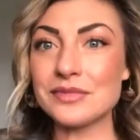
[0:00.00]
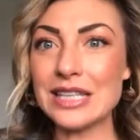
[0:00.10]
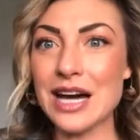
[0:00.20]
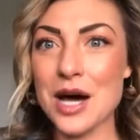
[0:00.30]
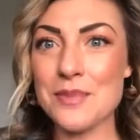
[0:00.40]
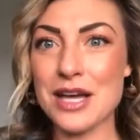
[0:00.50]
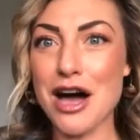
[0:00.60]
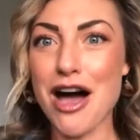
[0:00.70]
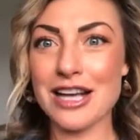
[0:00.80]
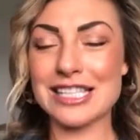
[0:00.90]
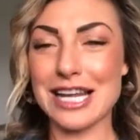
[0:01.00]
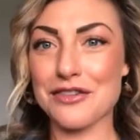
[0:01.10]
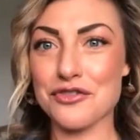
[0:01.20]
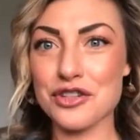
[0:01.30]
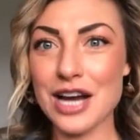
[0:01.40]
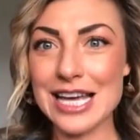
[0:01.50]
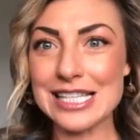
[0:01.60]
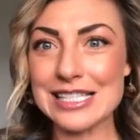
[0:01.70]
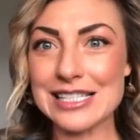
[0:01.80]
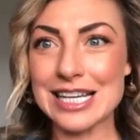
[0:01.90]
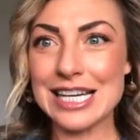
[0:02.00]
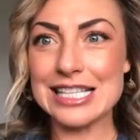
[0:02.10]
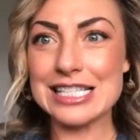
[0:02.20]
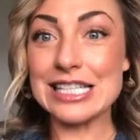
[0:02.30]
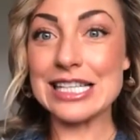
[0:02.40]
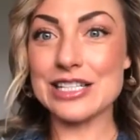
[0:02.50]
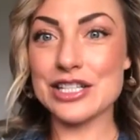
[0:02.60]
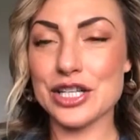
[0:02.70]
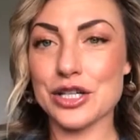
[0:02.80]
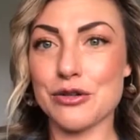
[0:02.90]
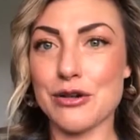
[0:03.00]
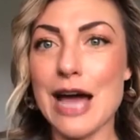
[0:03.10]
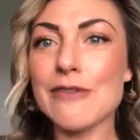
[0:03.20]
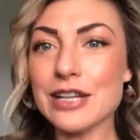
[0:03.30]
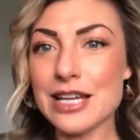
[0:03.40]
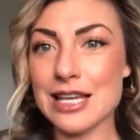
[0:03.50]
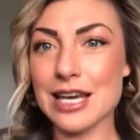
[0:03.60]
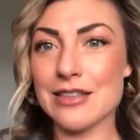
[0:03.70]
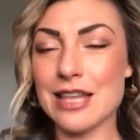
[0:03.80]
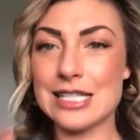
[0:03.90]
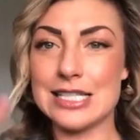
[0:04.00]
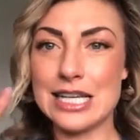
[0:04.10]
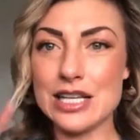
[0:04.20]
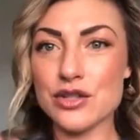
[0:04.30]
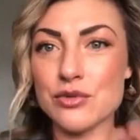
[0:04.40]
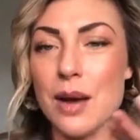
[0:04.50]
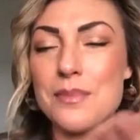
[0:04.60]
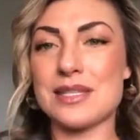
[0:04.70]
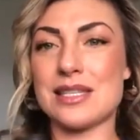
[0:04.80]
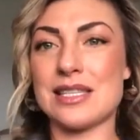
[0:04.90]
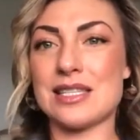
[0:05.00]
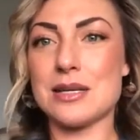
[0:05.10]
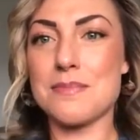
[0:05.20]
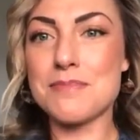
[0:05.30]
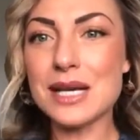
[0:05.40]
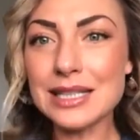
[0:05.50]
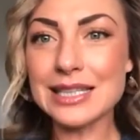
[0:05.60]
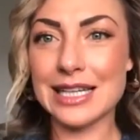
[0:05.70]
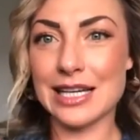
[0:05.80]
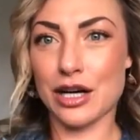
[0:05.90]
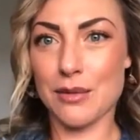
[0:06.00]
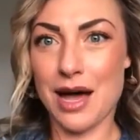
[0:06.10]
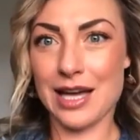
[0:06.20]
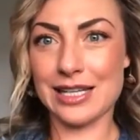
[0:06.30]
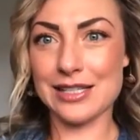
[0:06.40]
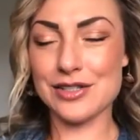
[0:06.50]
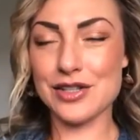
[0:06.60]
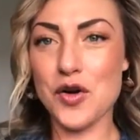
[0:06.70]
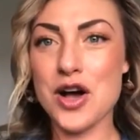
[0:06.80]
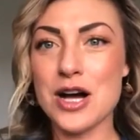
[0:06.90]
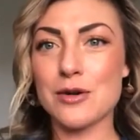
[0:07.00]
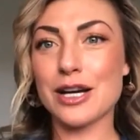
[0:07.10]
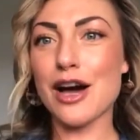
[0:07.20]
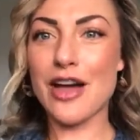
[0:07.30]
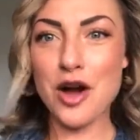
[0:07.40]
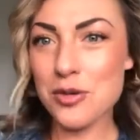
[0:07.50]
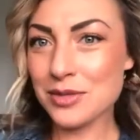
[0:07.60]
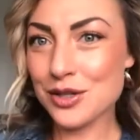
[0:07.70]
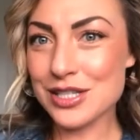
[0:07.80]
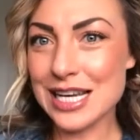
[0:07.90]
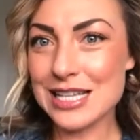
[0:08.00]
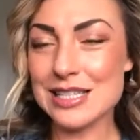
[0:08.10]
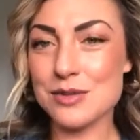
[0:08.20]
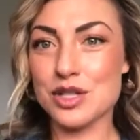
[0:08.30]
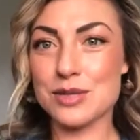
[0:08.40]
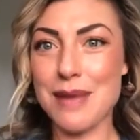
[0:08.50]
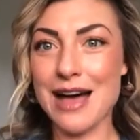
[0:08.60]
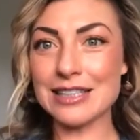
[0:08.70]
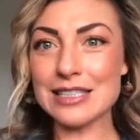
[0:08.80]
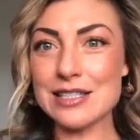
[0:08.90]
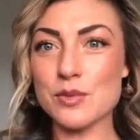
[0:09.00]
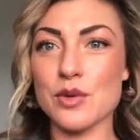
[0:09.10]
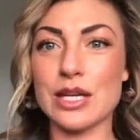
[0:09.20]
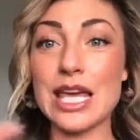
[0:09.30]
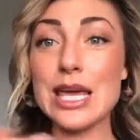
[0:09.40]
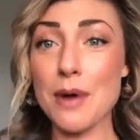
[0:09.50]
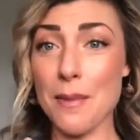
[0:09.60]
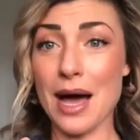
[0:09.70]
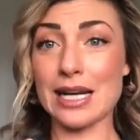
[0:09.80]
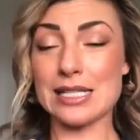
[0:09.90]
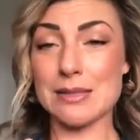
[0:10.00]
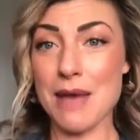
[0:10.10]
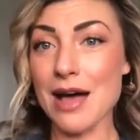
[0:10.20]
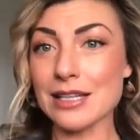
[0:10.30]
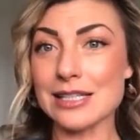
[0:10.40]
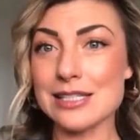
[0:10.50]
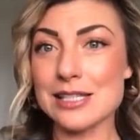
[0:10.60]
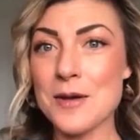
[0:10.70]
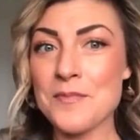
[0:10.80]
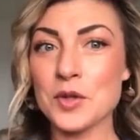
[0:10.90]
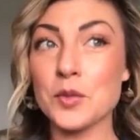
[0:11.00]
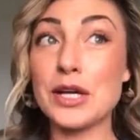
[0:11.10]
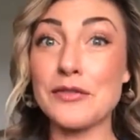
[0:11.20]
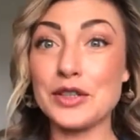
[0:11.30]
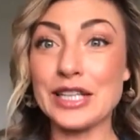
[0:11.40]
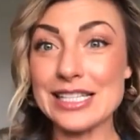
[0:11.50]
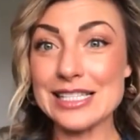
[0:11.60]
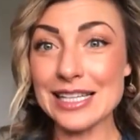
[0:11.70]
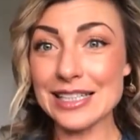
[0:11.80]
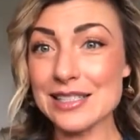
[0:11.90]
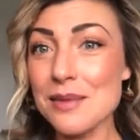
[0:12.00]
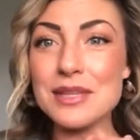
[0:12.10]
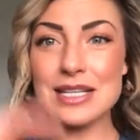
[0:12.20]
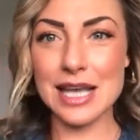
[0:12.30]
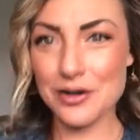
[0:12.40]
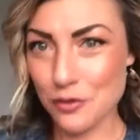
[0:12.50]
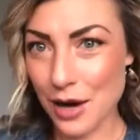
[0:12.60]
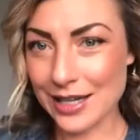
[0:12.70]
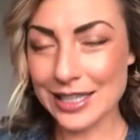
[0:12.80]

oxidative stress is linked to everything that disrupts the stability in our bodies. So we call that homeostasis, which is balance. We want to keep our bodies in balance. Whenever you get sick, something's out of whack.